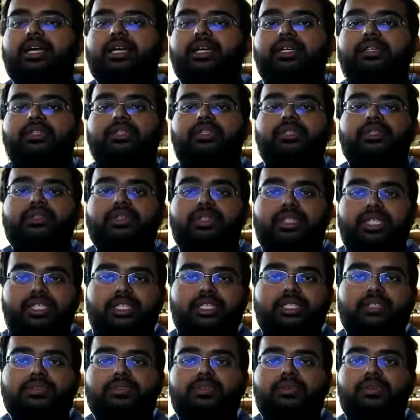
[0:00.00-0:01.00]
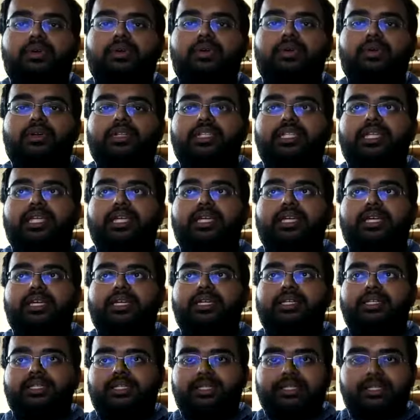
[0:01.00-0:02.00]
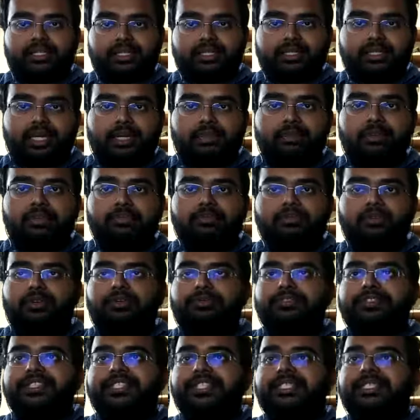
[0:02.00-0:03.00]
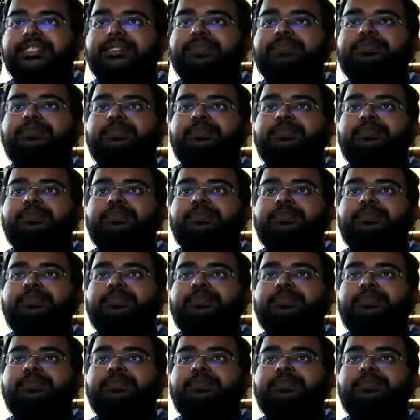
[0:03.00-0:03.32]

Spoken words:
So this is for the digital assignment for physics.